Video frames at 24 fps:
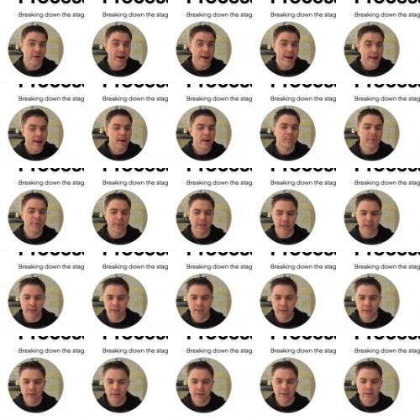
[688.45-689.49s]
happening
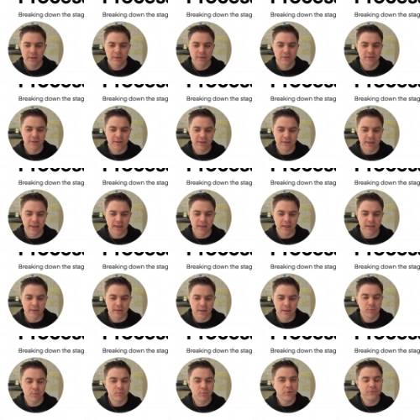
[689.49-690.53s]
so that they can
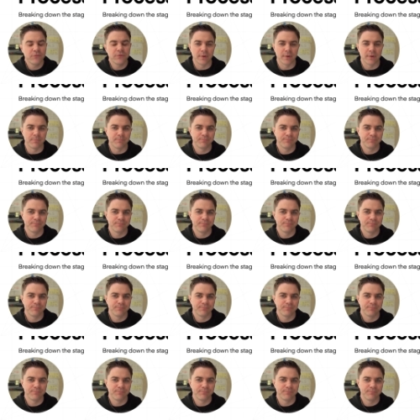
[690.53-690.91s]
improve them.